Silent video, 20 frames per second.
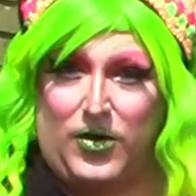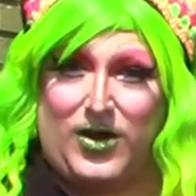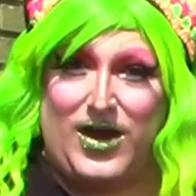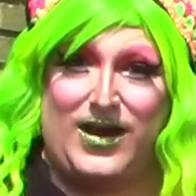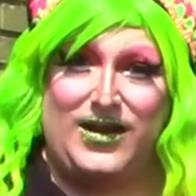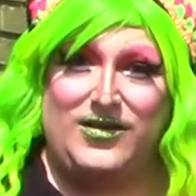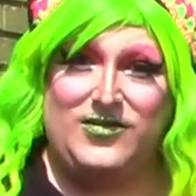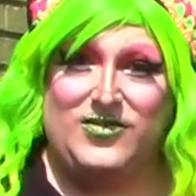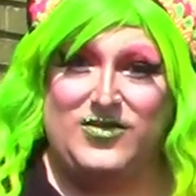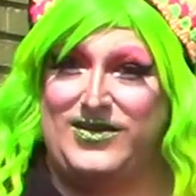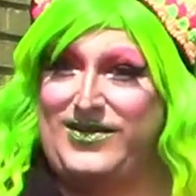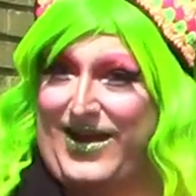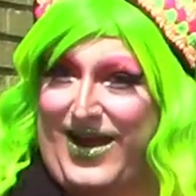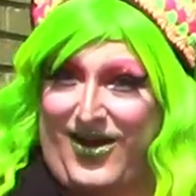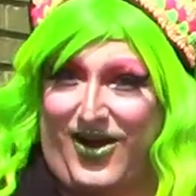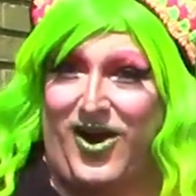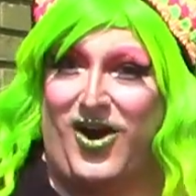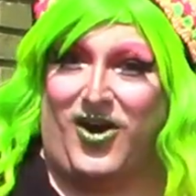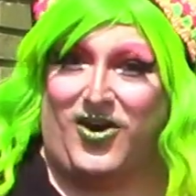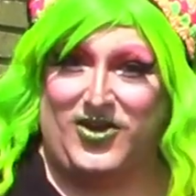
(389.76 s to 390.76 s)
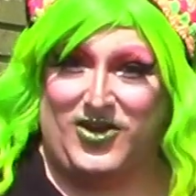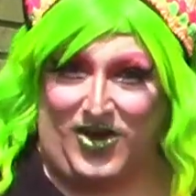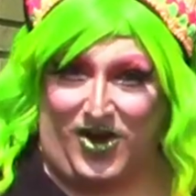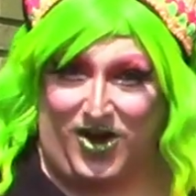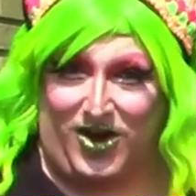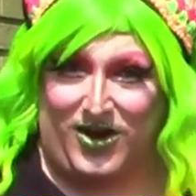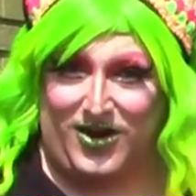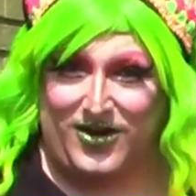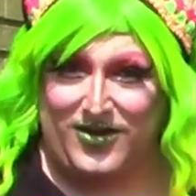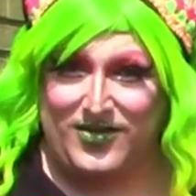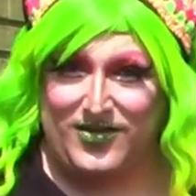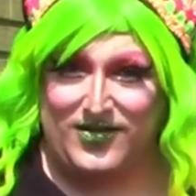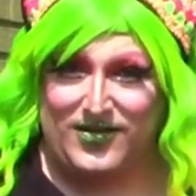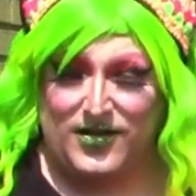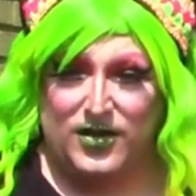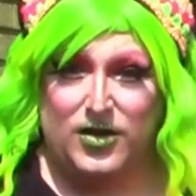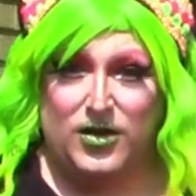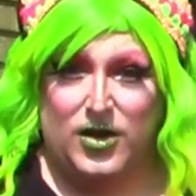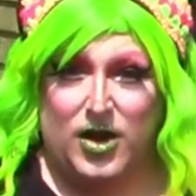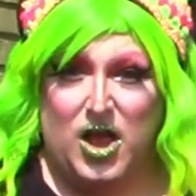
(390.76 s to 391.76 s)
heading to Die Hard
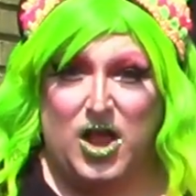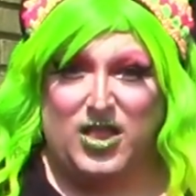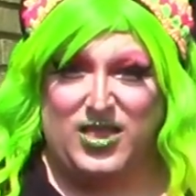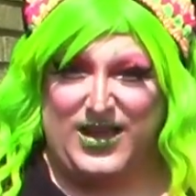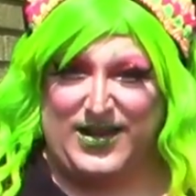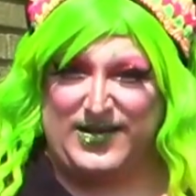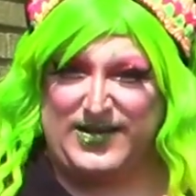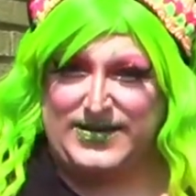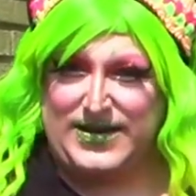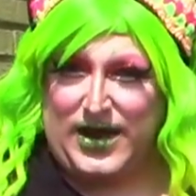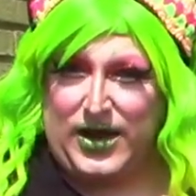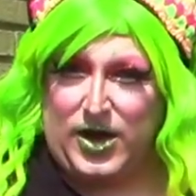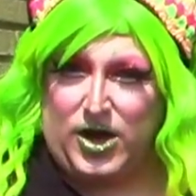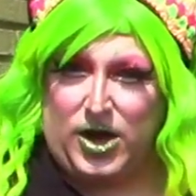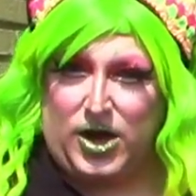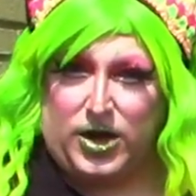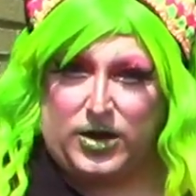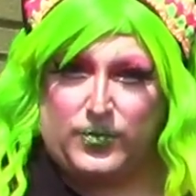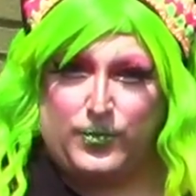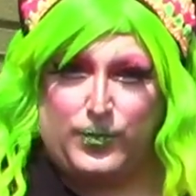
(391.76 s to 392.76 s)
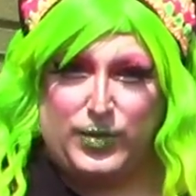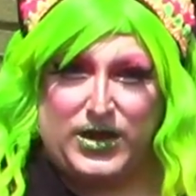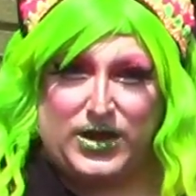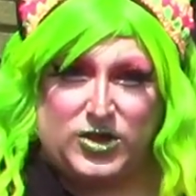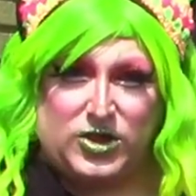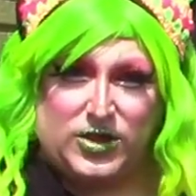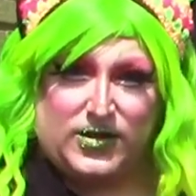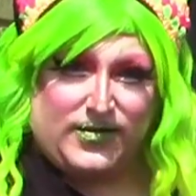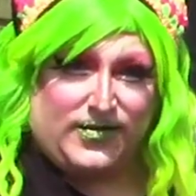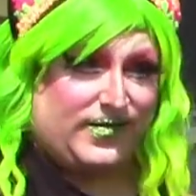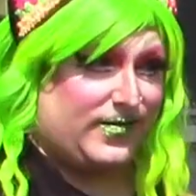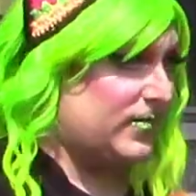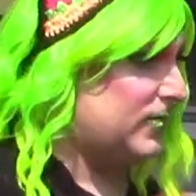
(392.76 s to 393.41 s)
Yarns. Let's die hard, bitches!